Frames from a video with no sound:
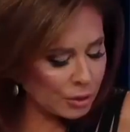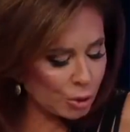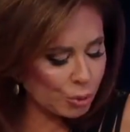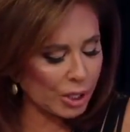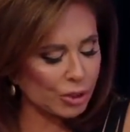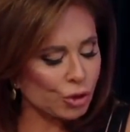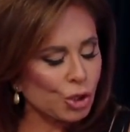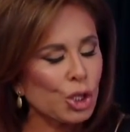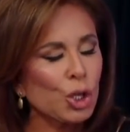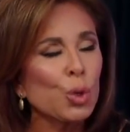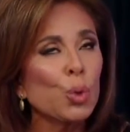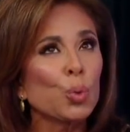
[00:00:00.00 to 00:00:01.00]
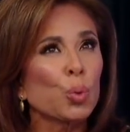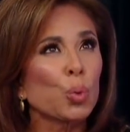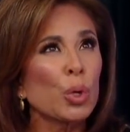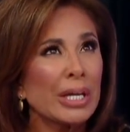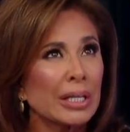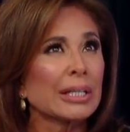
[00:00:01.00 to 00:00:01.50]
Nunes, you
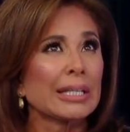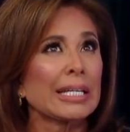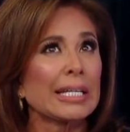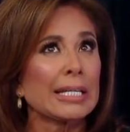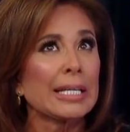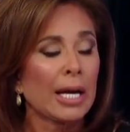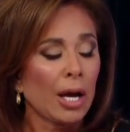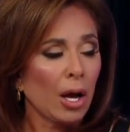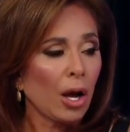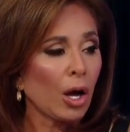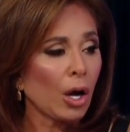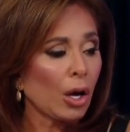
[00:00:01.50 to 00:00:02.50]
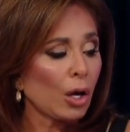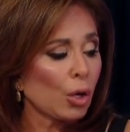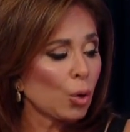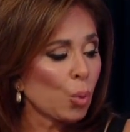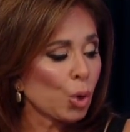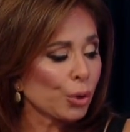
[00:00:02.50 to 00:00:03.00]
really
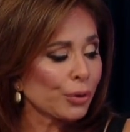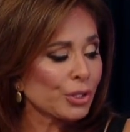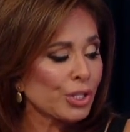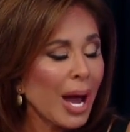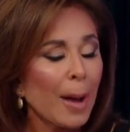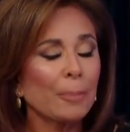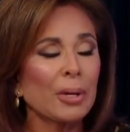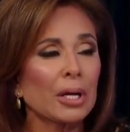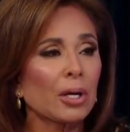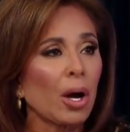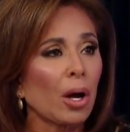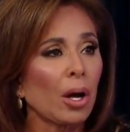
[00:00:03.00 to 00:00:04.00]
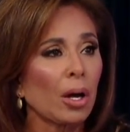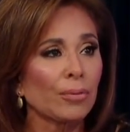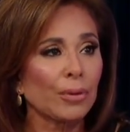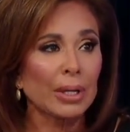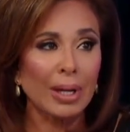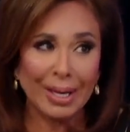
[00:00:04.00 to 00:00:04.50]
were the topic
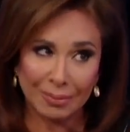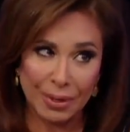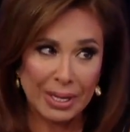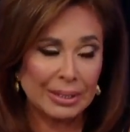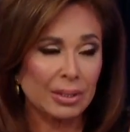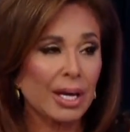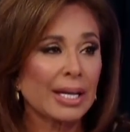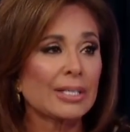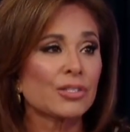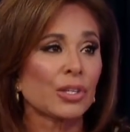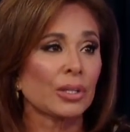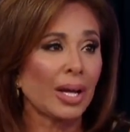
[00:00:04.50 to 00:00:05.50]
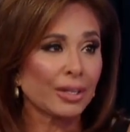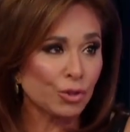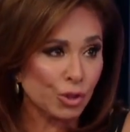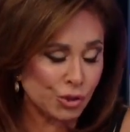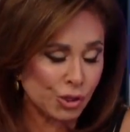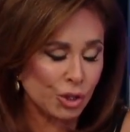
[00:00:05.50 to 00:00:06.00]
of a lot of headlines, a lot of
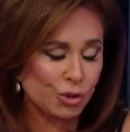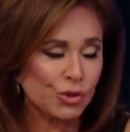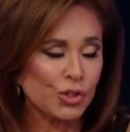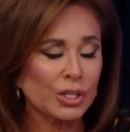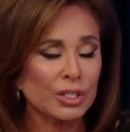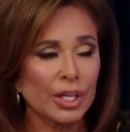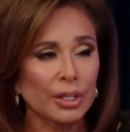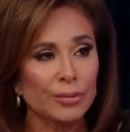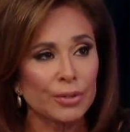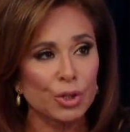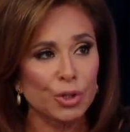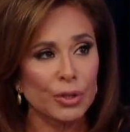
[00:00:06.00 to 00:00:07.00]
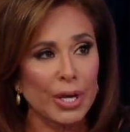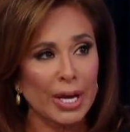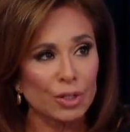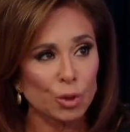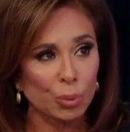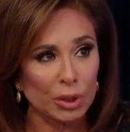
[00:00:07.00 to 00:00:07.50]
discussions on television
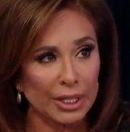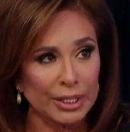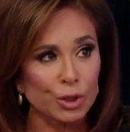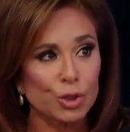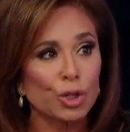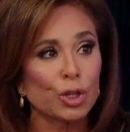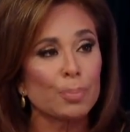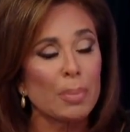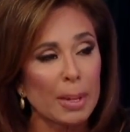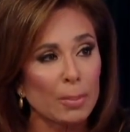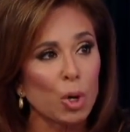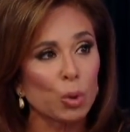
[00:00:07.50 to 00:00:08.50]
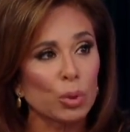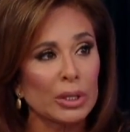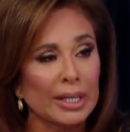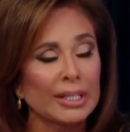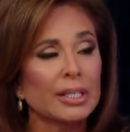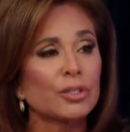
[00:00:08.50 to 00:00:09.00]
as it related to the memo
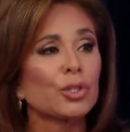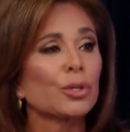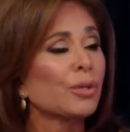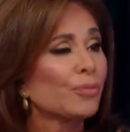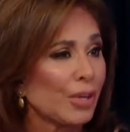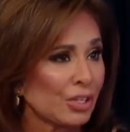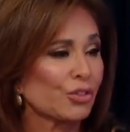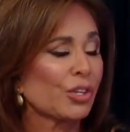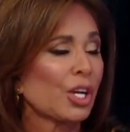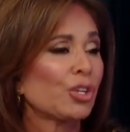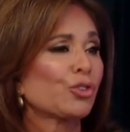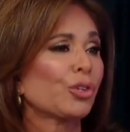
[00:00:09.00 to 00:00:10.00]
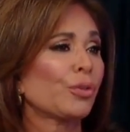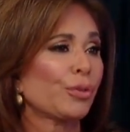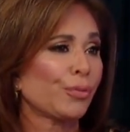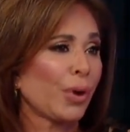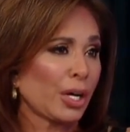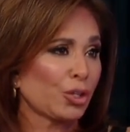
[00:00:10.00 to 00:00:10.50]
related to the investigation of the
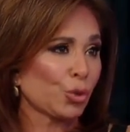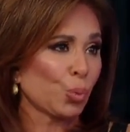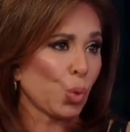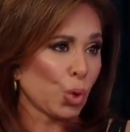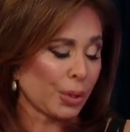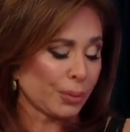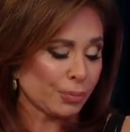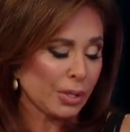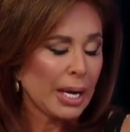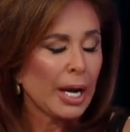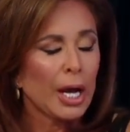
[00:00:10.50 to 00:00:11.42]
FISA warrant.